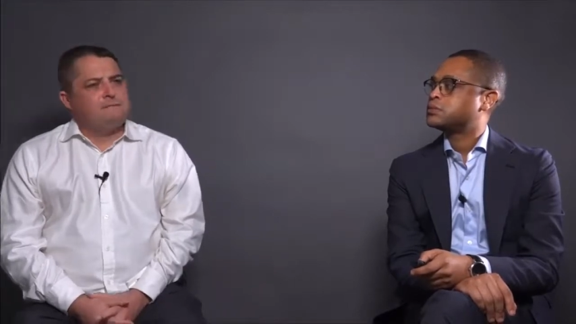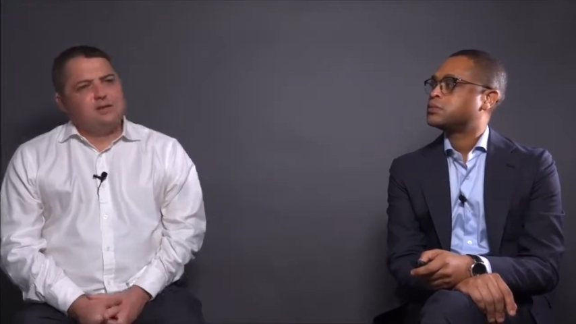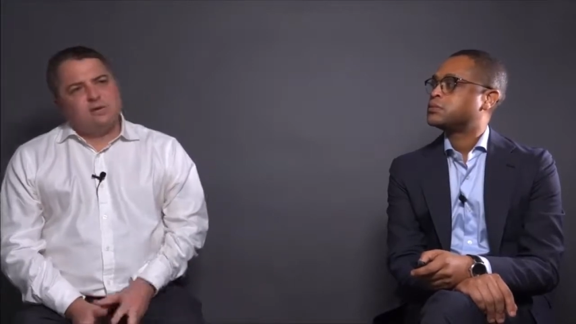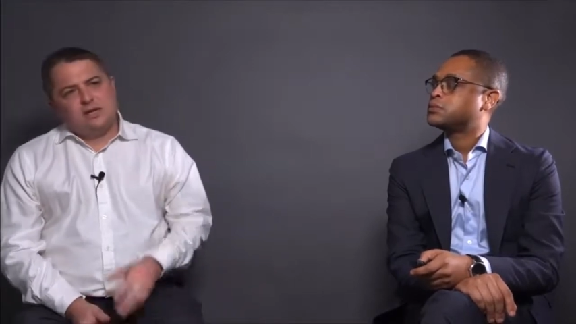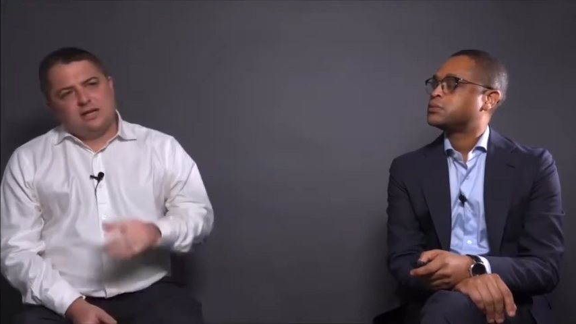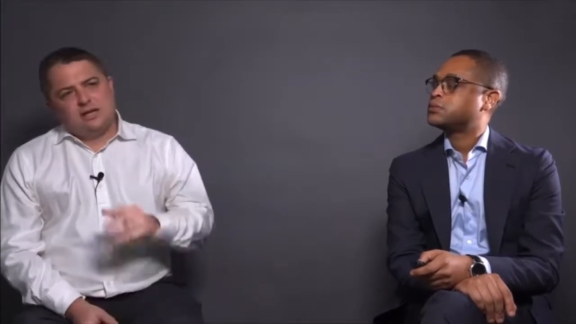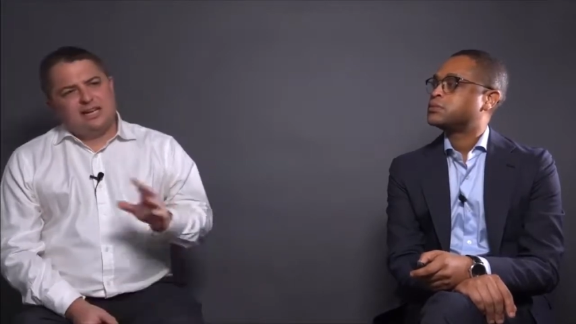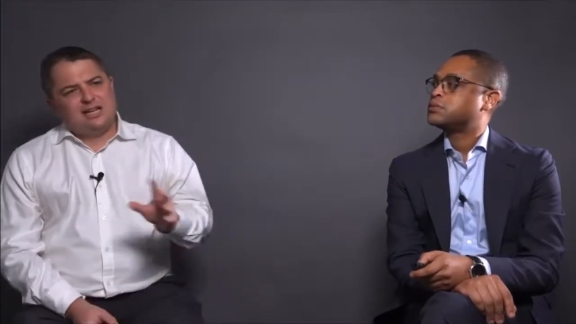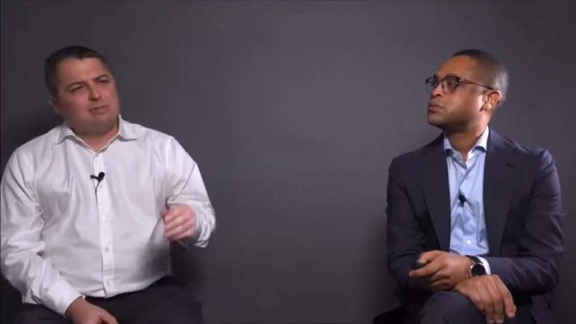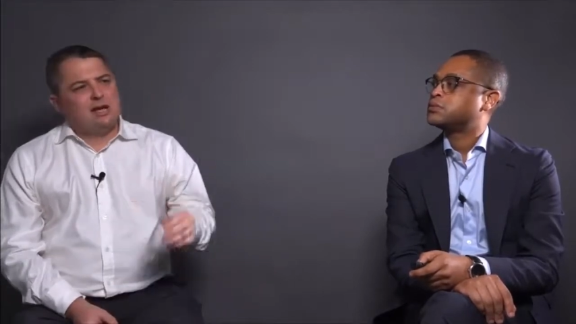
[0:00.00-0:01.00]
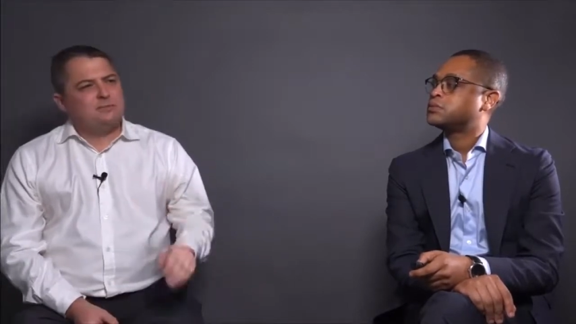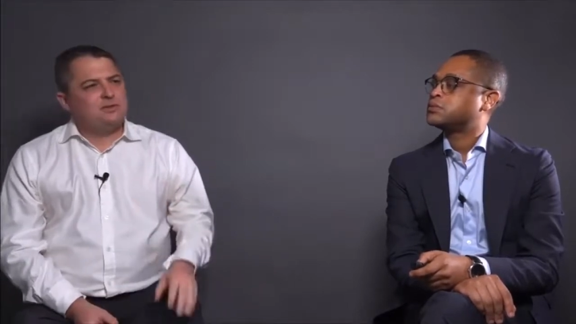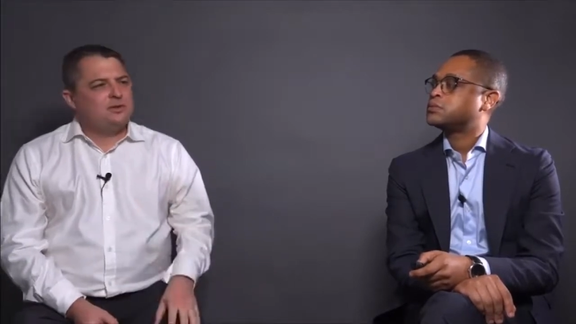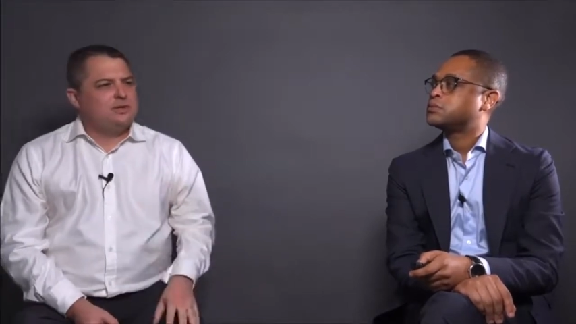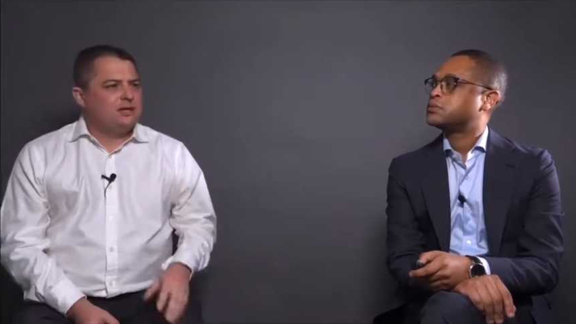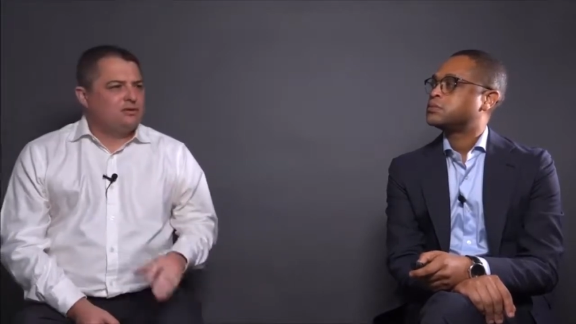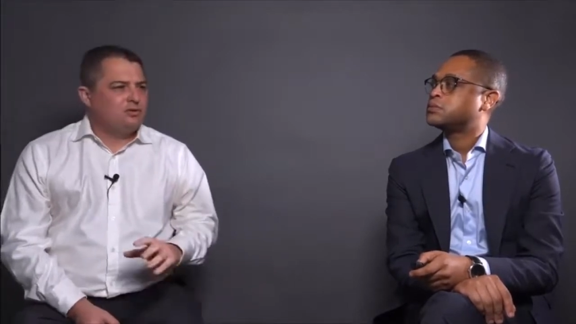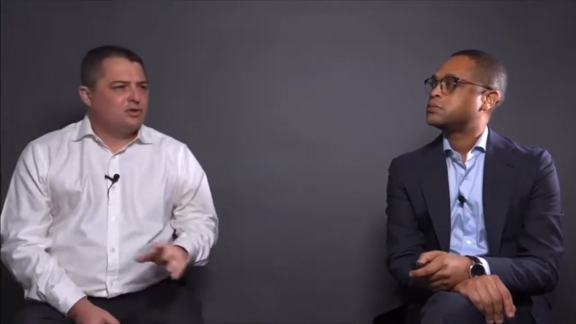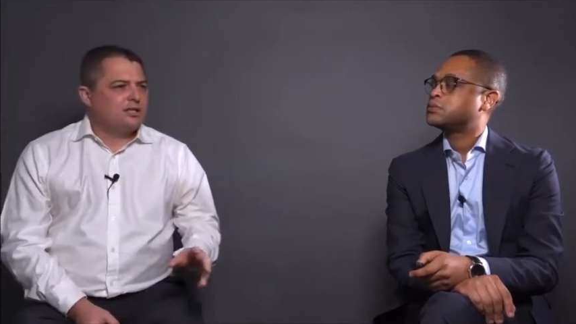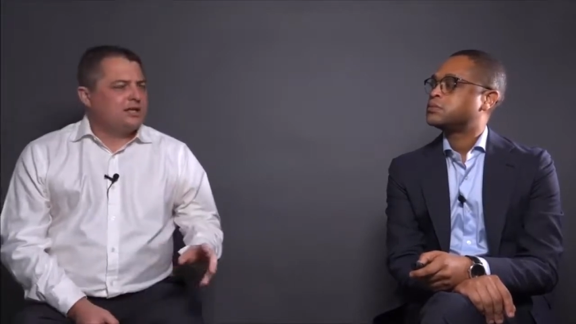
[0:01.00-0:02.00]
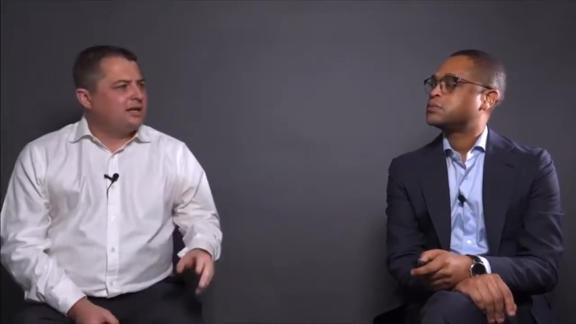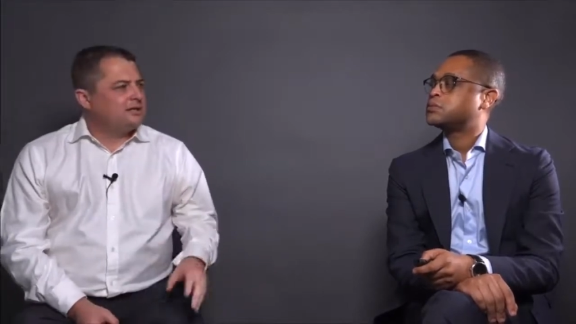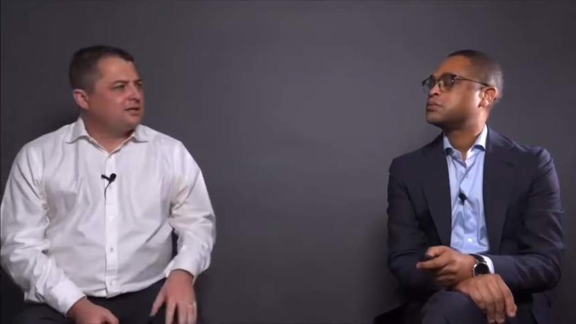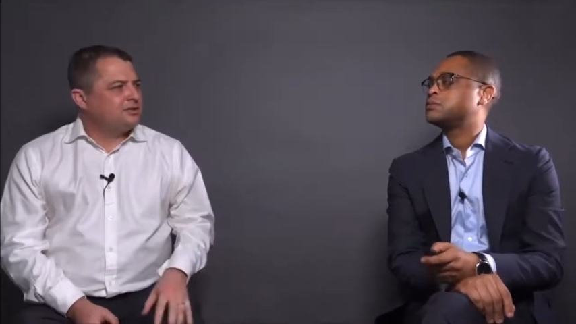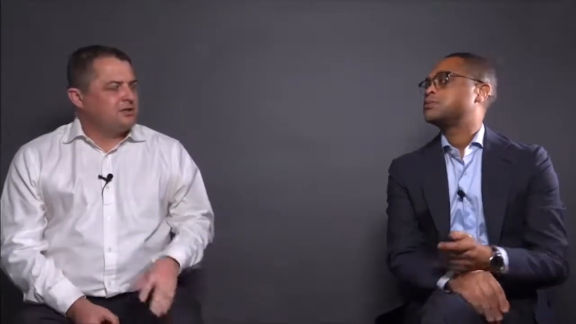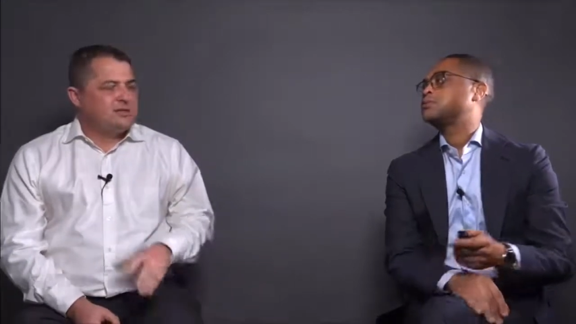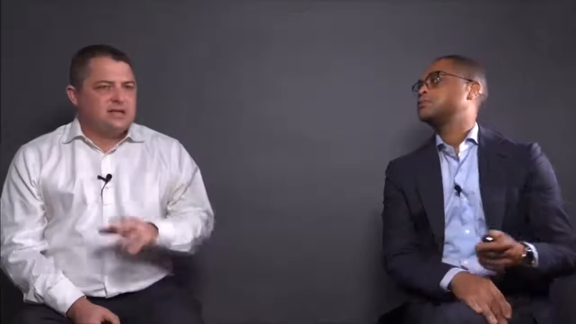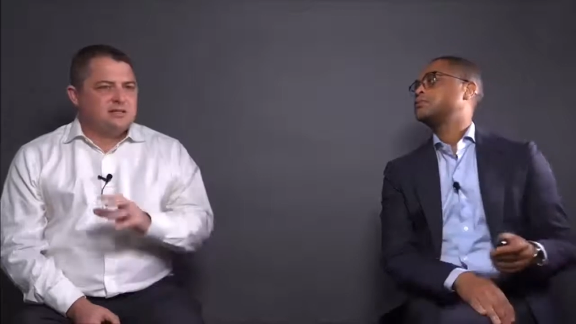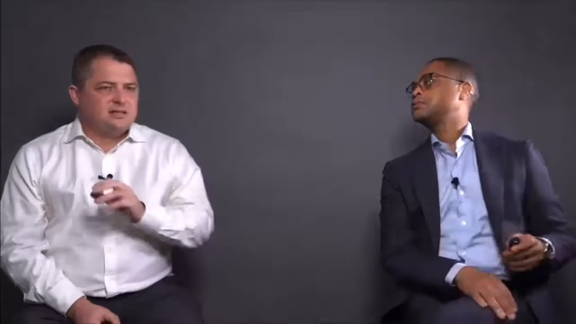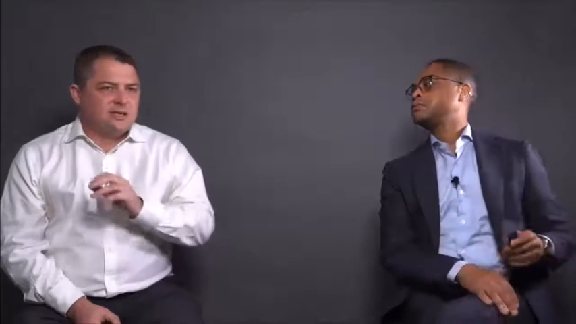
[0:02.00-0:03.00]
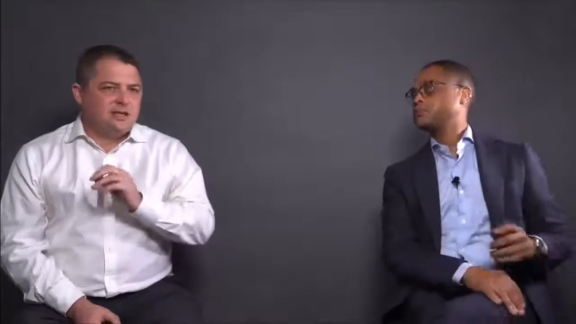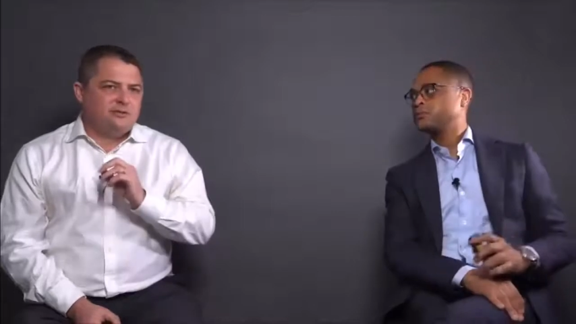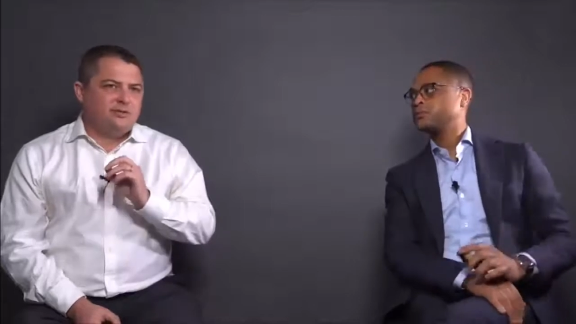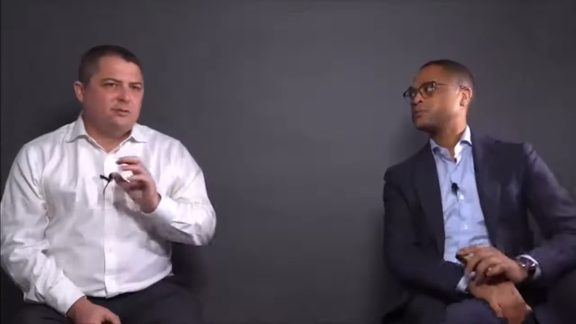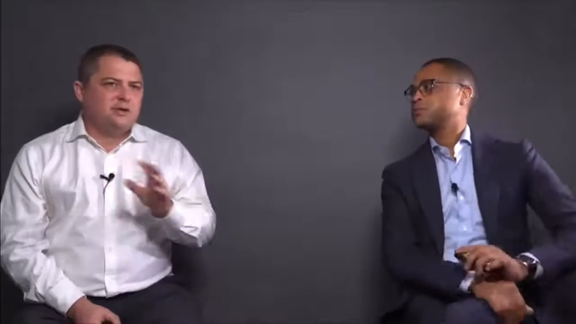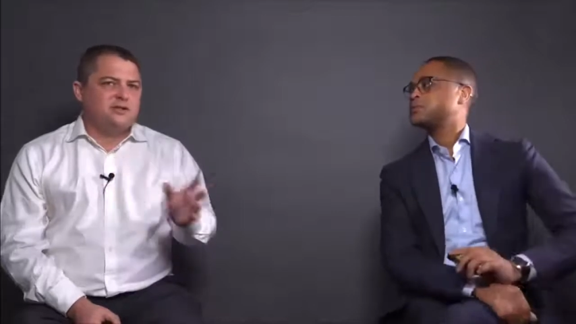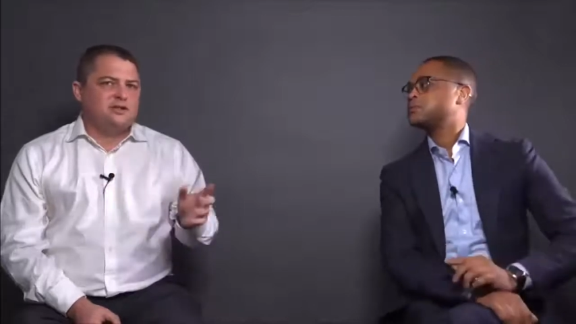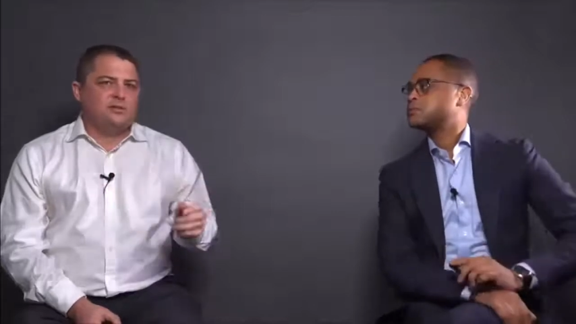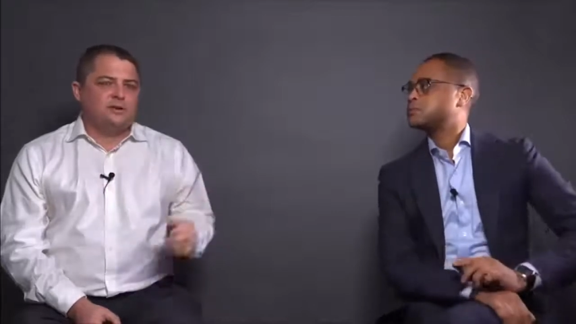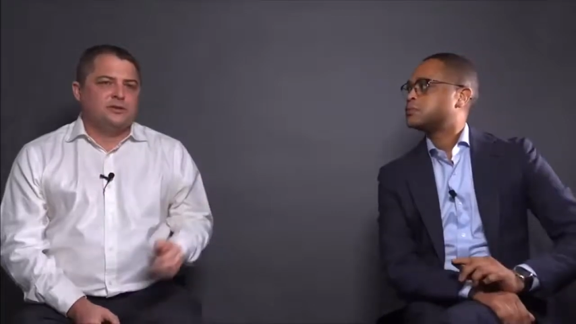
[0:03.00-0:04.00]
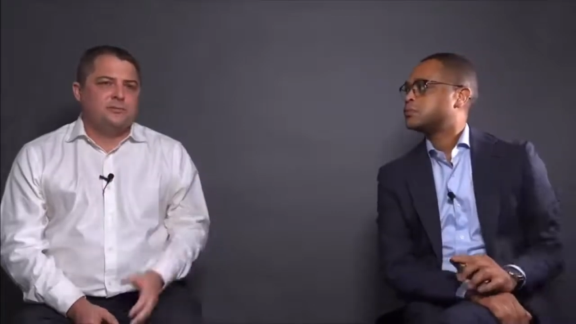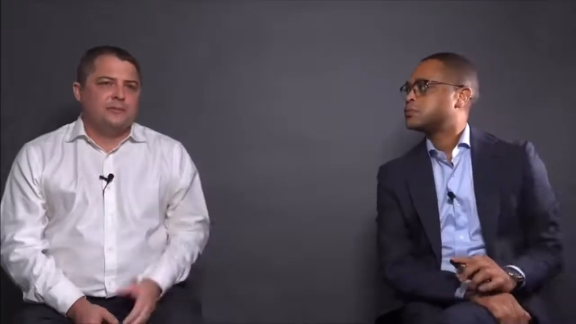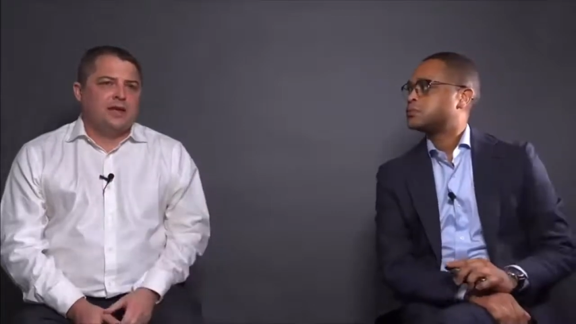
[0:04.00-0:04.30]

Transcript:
Speaker 1: You can get heat maps, you can get risk analysis, you can get any formula that you want.